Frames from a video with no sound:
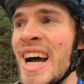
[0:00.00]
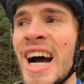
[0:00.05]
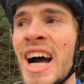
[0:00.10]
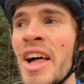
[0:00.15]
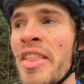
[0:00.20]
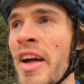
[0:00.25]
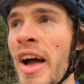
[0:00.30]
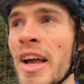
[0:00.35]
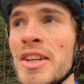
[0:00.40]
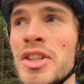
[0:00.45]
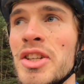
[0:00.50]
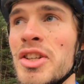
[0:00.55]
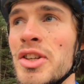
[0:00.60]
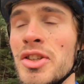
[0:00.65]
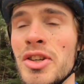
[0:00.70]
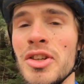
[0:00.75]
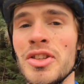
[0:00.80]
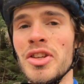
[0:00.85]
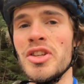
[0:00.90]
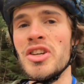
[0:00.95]
I think that's
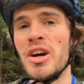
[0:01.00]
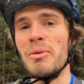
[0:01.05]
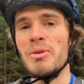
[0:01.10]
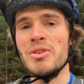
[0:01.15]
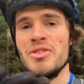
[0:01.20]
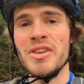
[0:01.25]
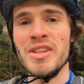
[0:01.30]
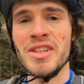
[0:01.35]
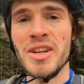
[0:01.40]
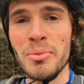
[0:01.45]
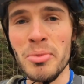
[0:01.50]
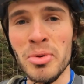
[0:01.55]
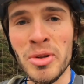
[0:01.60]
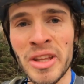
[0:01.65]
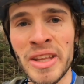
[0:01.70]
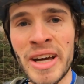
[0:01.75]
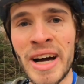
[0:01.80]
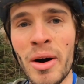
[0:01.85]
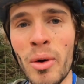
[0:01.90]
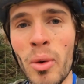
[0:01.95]
just because the geometry is
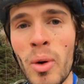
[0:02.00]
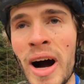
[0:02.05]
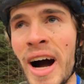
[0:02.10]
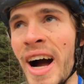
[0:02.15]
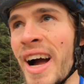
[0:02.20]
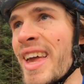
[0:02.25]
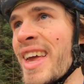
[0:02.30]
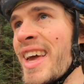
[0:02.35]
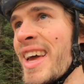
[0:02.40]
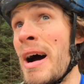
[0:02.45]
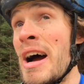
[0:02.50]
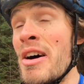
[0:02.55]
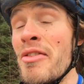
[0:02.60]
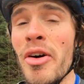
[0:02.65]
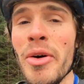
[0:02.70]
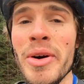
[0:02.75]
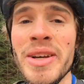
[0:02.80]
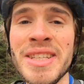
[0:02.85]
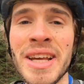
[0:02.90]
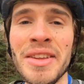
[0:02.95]
completely out of whack. I've
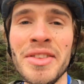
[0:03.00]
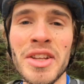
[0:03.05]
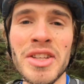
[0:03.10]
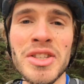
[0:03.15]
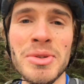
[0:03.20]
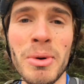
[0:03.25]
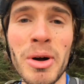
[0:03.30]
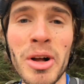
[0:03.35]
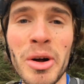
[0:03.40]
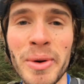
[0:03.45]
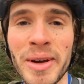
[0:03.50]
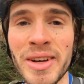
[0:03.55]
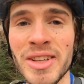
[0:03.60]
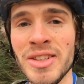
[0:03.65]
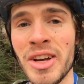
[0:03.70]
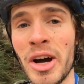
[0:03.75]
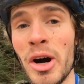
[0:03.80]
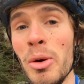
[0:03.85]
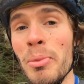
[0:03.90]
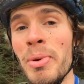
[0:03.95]
always said that smaller
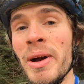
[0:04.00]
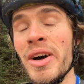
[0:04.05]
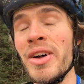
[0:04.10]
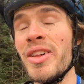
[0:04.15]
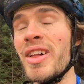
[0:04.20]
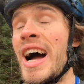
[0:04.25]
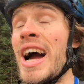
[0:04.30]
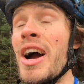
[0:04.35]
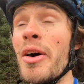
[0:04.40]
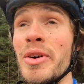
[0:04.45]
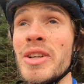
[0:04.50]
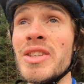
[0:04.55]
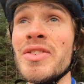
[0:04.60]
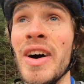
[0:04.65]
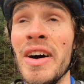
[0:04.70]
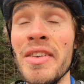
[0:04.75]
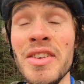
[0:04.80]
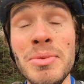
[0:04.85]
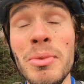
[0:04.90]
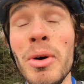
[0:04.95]
wheels go uphill. I always
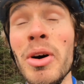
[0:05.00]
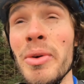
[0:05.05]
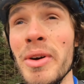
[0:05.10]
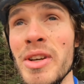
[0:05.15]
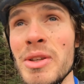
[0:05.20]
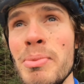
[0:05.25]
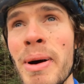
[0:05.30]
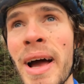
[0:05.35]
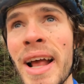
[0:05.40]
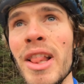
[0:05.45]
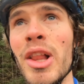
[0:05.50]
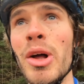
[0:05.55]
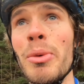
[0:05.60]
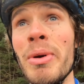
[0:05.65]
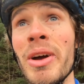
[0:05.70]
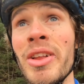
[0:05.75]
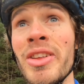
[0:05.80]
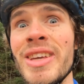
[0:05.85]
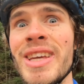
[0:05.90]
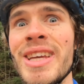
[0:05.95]
find smaller wheels pedal
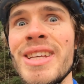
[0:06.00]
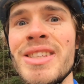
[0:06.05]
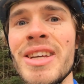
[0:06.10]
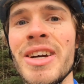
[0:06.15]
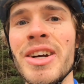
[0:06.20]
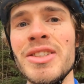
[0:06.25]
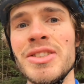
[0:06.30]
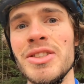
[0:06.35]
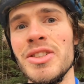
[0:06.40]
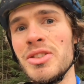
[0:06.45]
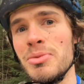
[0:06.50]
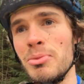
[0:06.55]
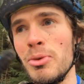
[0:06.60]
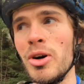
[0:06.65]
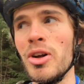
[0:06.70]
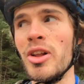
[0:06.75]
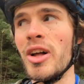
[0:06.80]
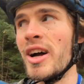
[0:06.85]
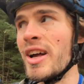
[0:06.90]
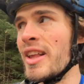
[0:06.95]
uphill easier because they're
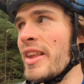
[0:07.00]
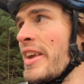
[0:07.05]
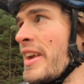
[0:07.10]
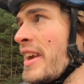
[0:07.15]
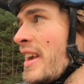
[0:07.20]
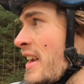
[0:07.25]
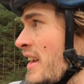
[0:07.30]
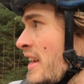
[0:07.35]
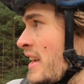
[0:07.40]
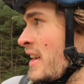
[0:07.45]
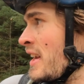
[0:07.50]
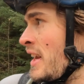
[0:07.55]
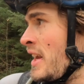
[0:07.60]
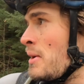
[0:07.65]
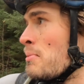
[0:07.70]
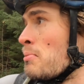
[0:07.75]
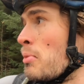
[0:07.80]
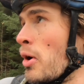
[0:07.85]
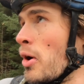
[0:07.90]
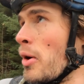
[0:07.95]
smaller.
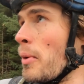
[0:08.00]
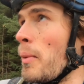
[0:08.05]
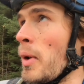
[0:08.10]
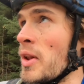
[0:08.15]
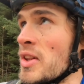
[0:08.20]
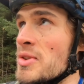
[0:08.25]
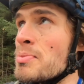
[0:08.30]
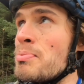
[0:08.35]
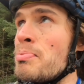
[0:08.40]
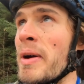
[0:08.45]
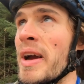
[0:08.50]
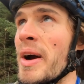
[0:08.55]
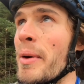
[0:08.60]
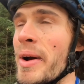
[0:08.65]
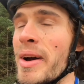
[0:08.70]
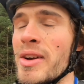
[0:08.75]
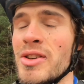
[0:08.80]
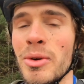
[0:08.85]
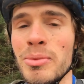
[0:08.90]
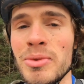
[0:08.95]
But once bigger
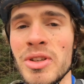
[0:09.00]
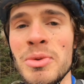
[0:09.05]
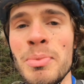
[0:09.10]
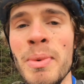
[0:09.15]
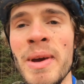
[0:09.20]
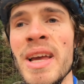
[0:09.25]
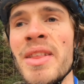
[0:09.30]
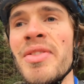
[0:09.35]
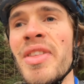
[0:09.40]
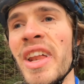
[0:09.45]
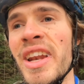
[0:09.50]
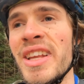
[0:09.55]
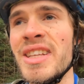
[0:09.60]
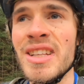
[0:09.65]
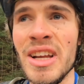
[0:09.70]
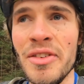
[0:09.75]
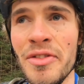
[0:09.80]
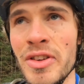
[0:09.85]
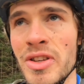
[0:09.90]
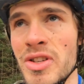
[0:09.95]
wheels are up to speed, then
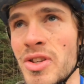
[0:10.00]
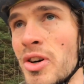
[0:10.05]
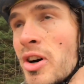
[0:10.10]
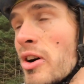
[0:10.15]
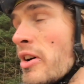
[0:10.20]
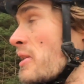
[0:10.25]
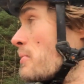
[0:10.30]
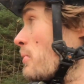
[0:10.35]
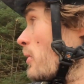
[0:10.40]
that's a different story.